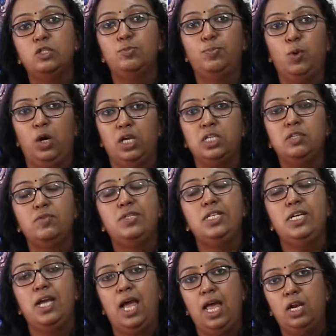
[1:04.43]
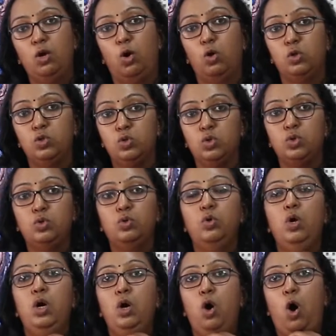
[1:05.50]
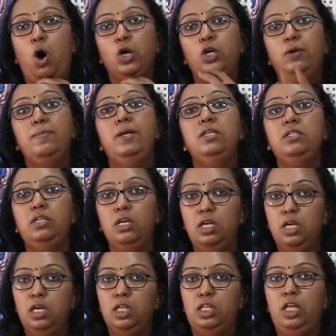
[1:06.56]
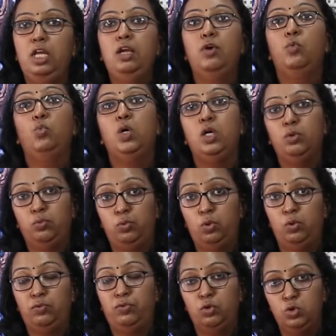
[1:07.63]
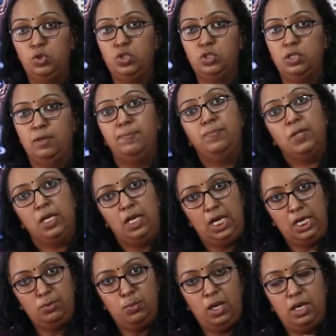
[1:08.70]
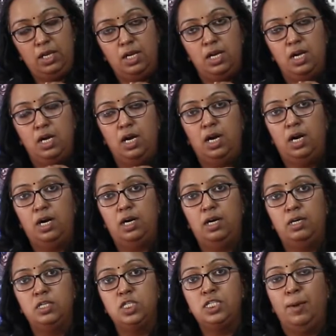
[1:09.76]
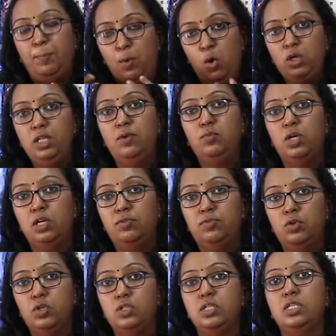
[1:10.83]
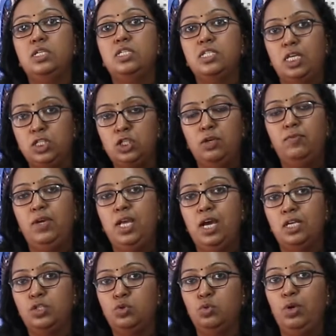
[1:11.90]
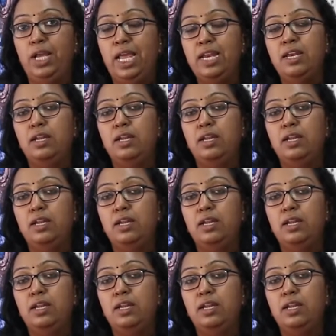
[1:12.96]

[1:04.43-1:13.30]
its productivity and also to augment the workforce. It will support the workforce in such a way as to